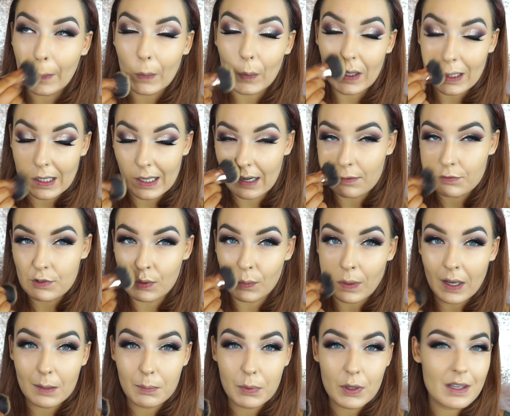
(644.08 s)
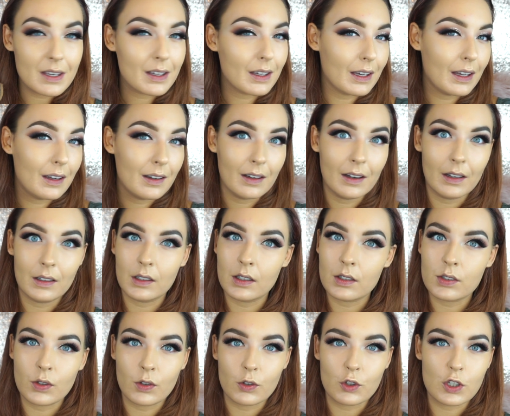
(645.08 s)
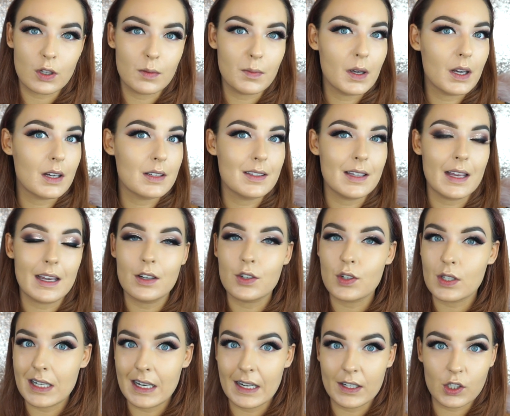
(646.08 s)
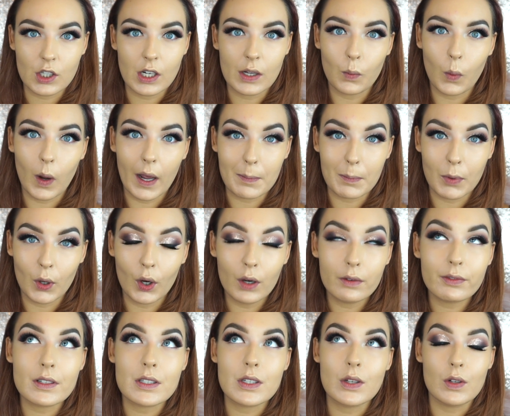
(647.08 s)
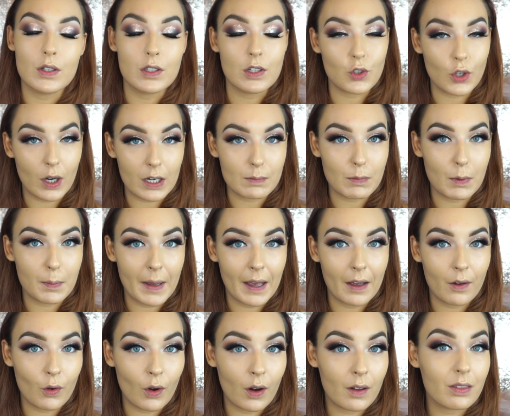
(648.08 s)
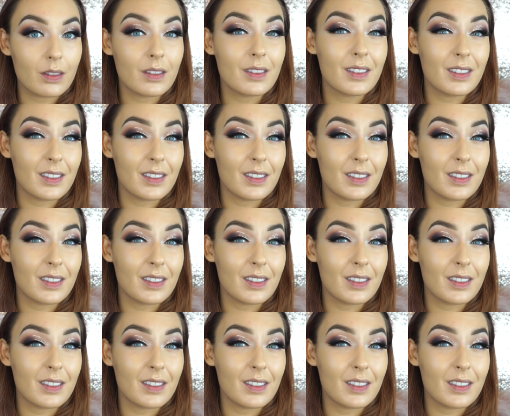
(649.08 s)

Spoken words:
oily after a while, but you cannot touch them because they can just literally wipe off as soon as you try to put powder on.